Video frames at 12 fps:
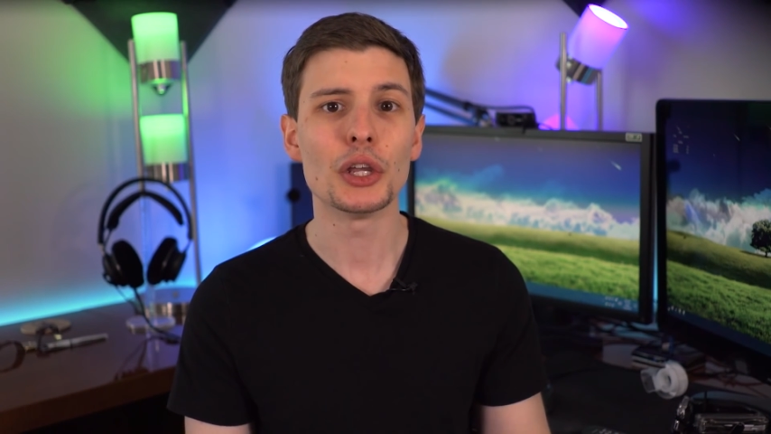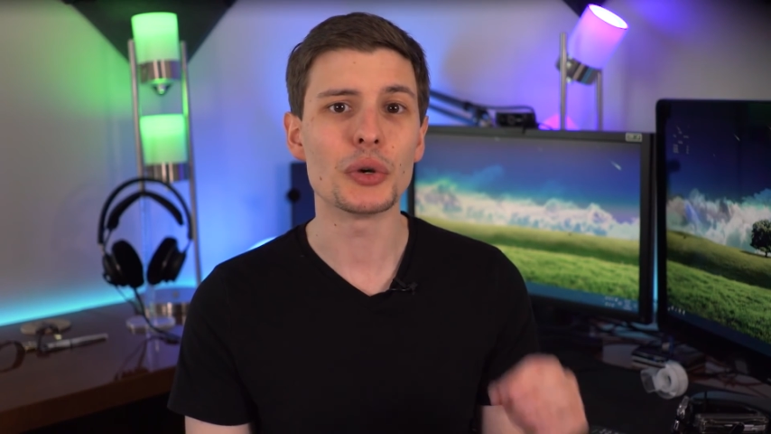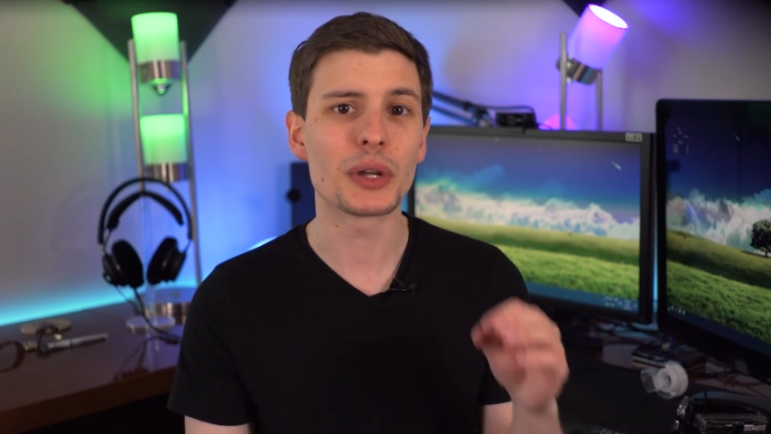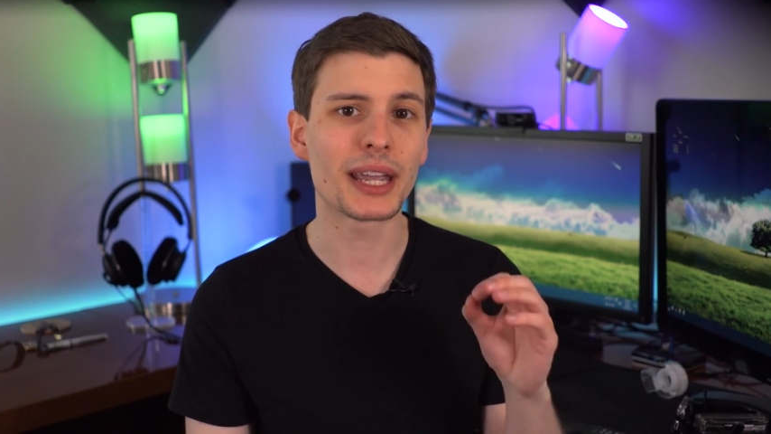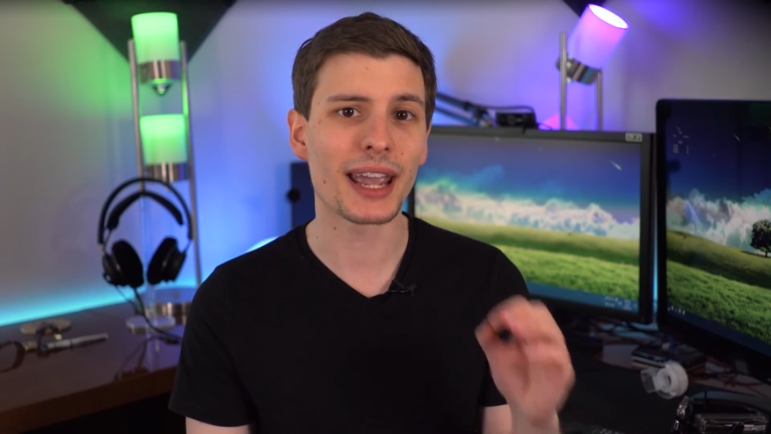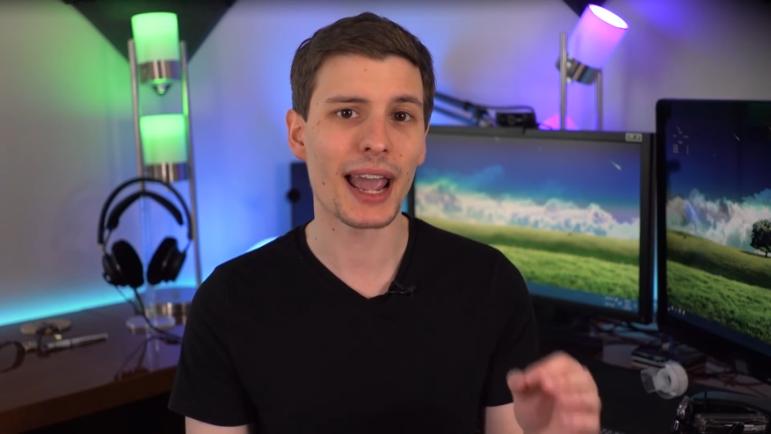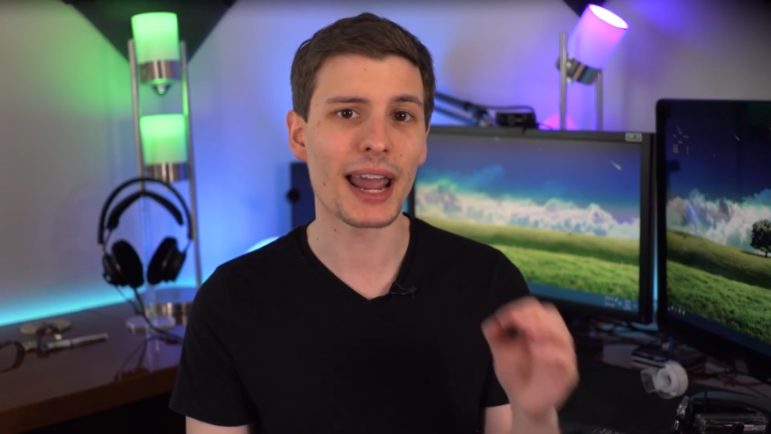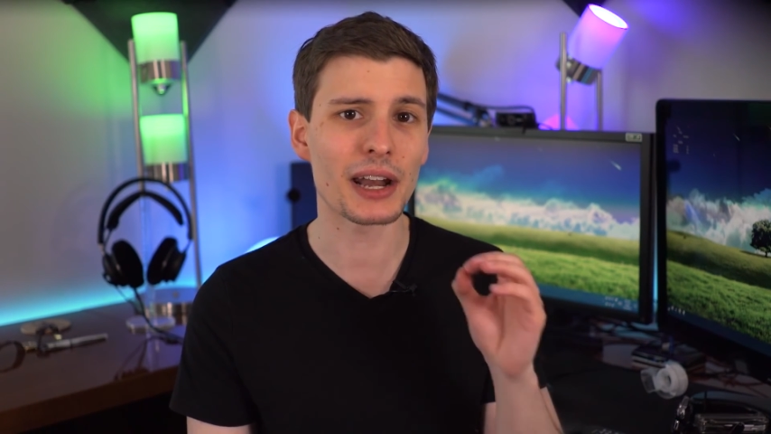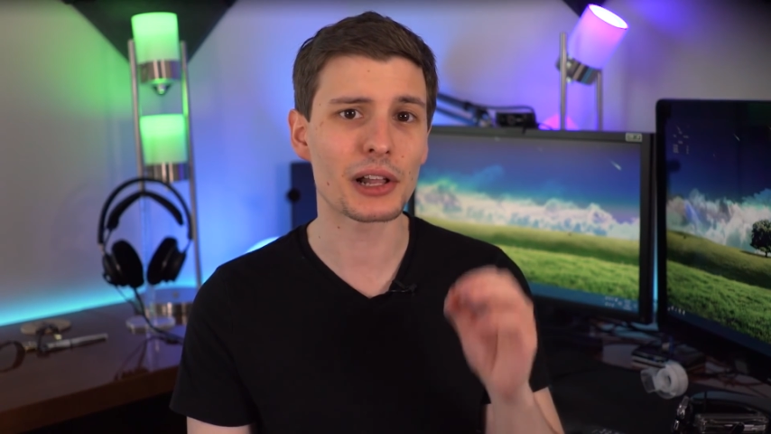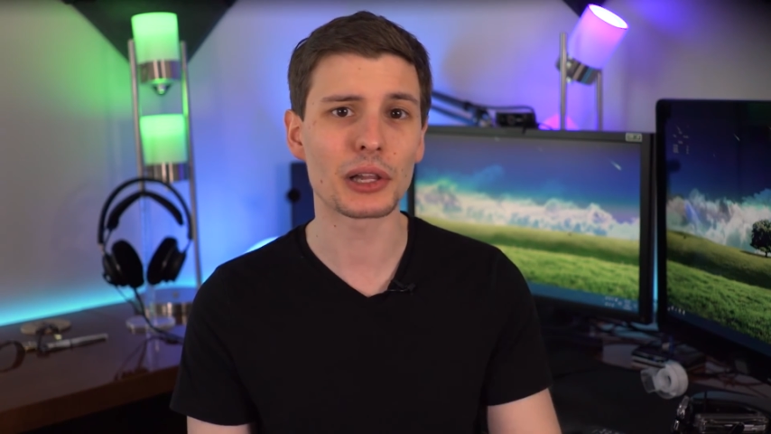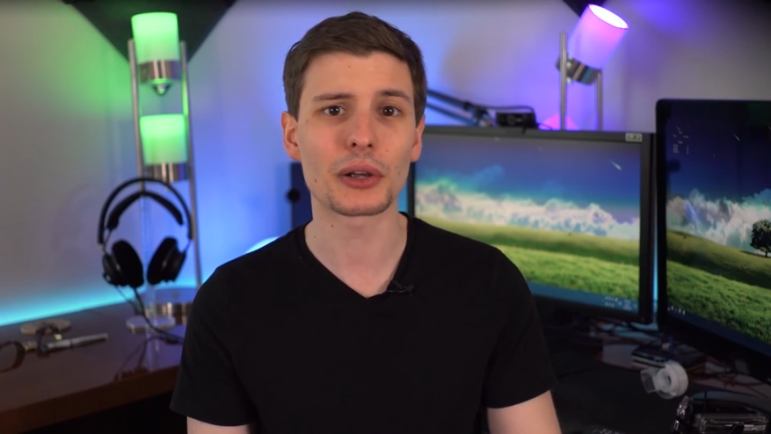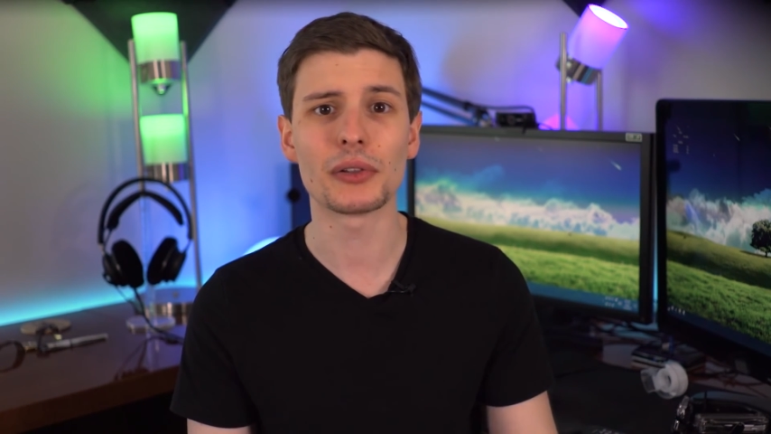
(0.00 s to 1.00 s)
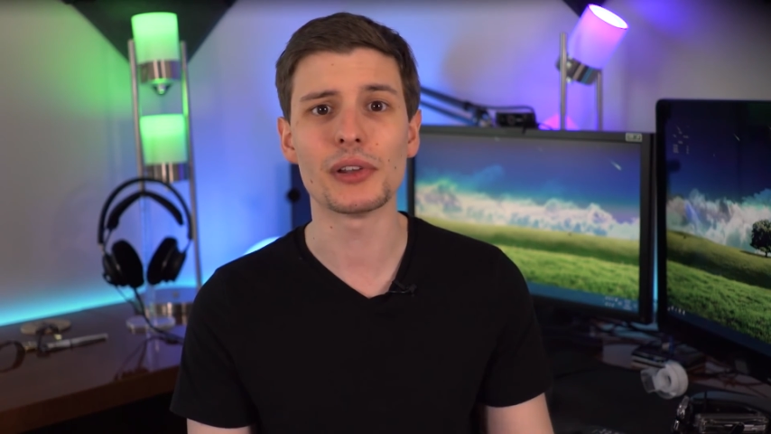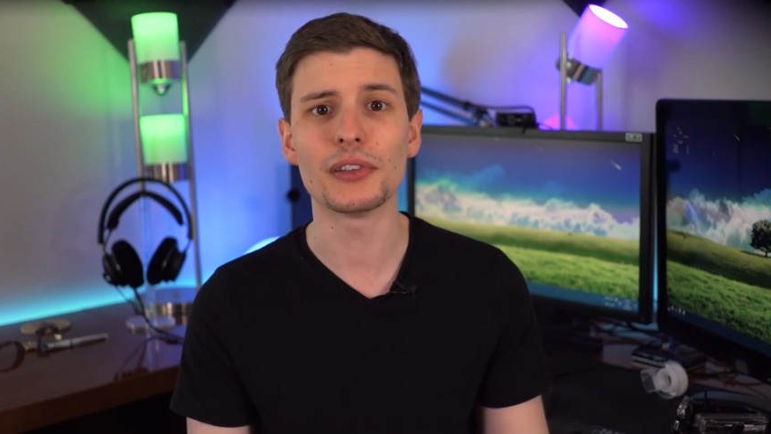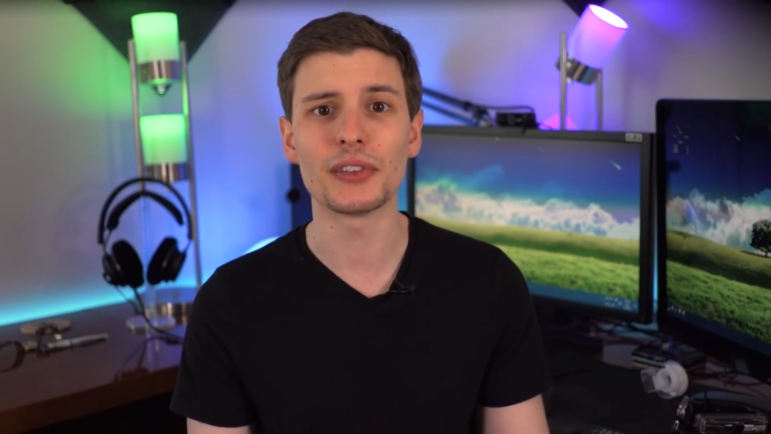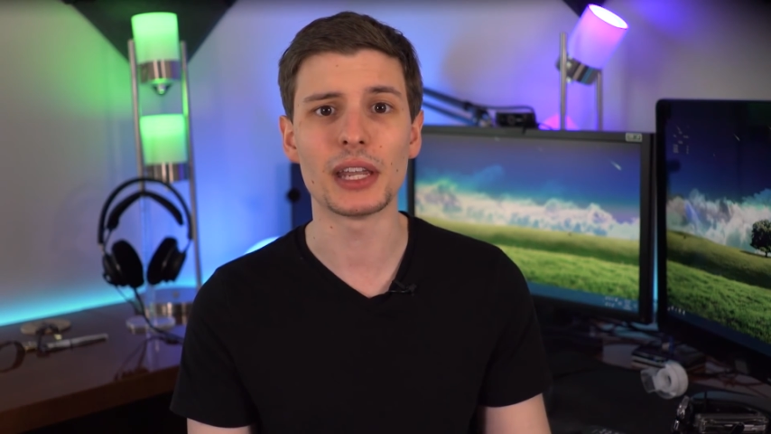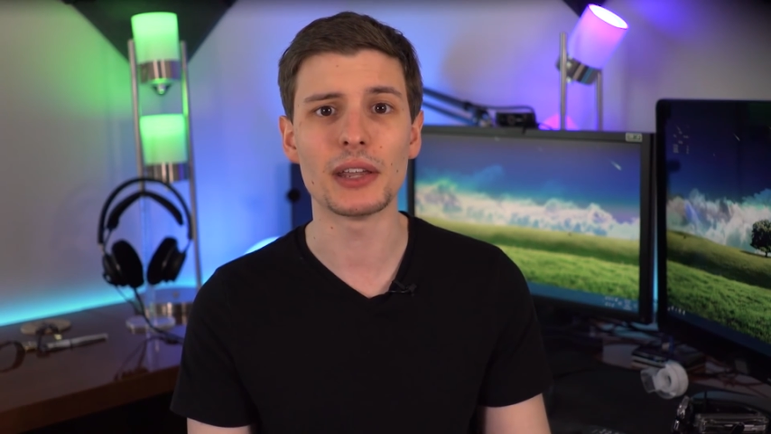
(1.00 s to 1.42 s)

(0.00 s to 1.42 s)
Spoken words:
You can click on these